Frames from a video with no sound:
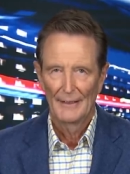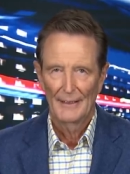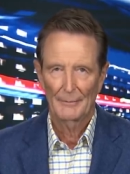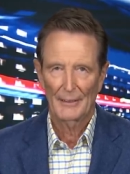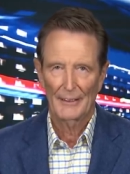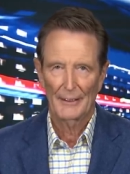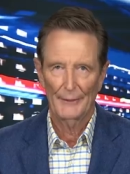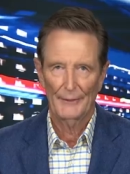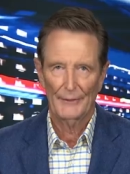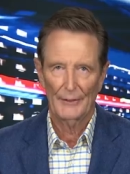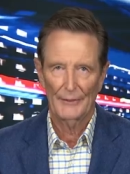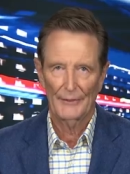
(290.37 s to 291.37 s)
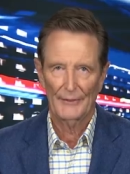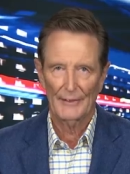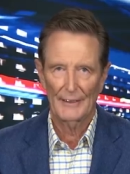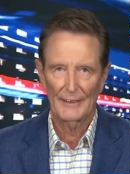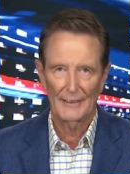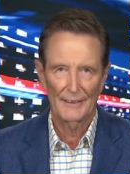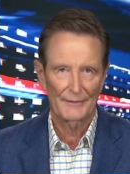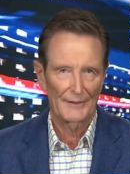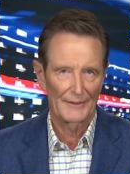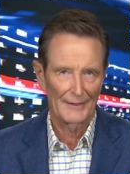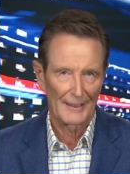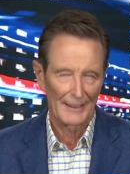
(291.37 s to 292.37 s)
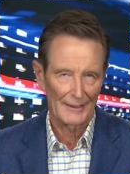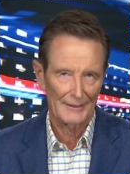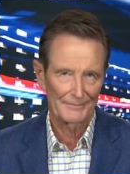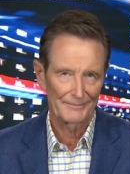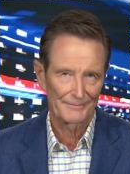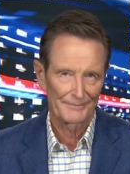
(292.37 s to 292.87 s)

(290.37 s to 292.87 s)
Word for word: and by hosts on Sky After Dark.